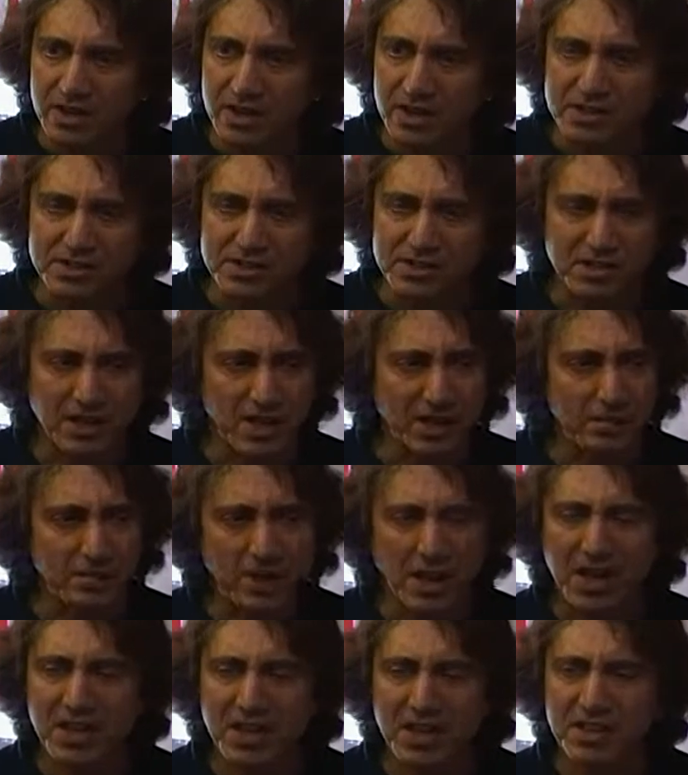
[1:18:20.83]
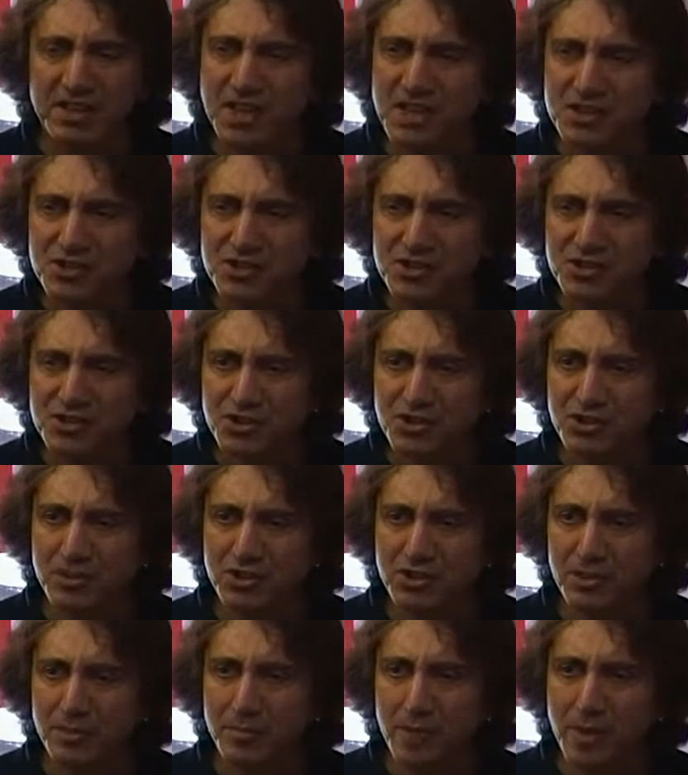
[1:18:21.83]
It's like, pay attention
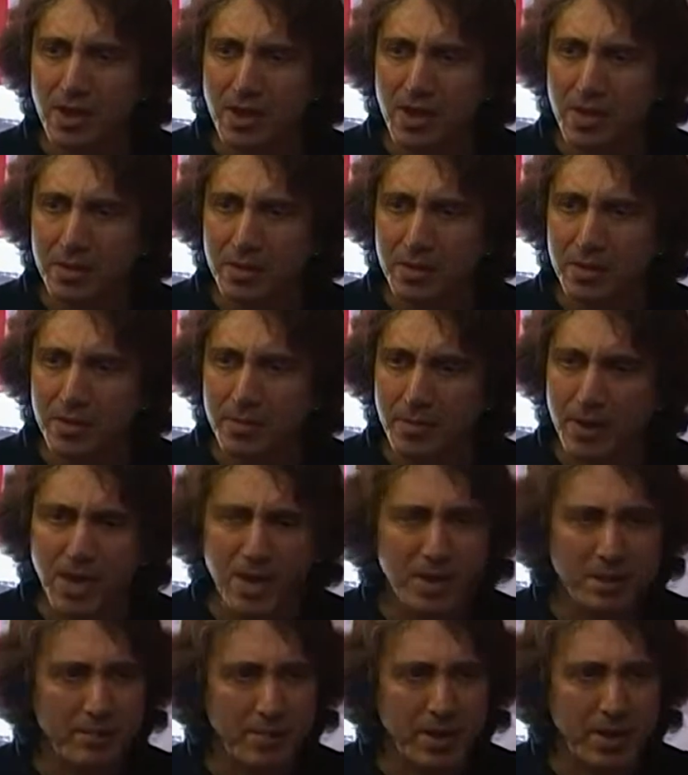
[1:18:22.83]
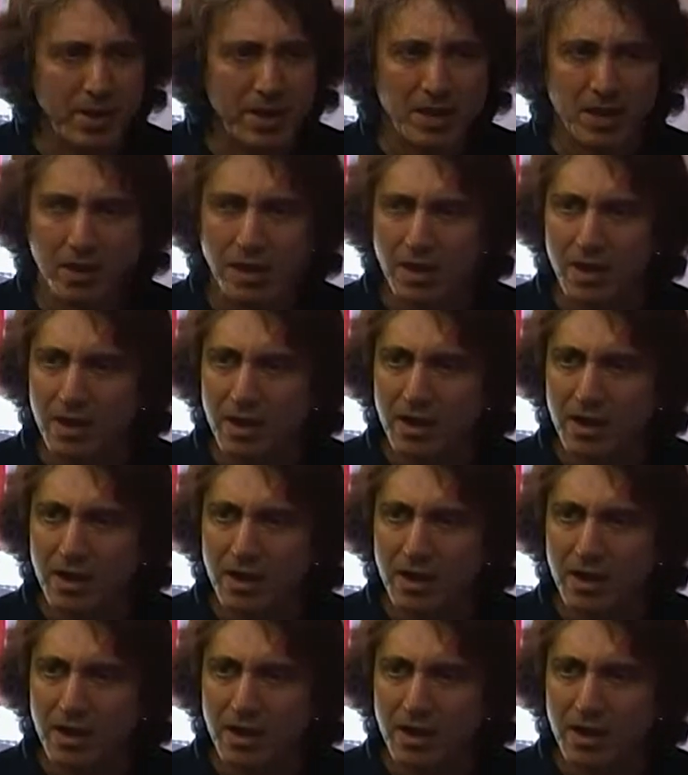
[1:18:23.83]
to me, me, me.